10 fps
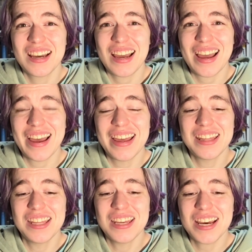and
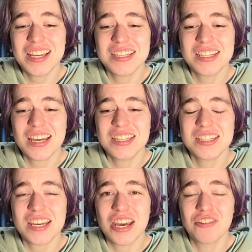the United States
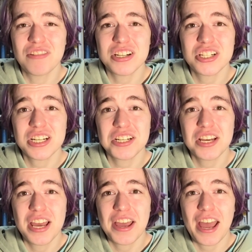and Russia
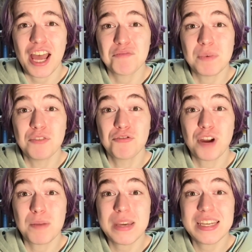have been
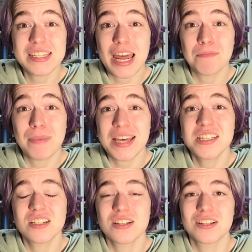frenemies at
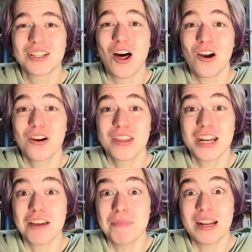best longer than
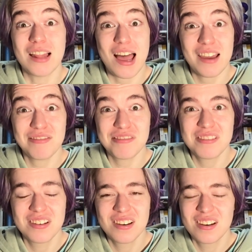I've been alive,
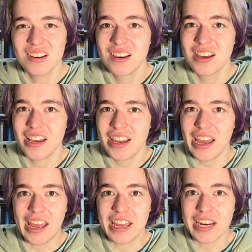
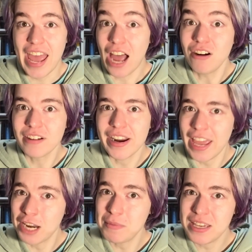and outright
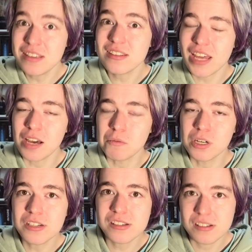enemies at
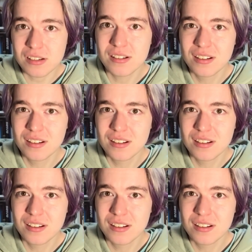worst.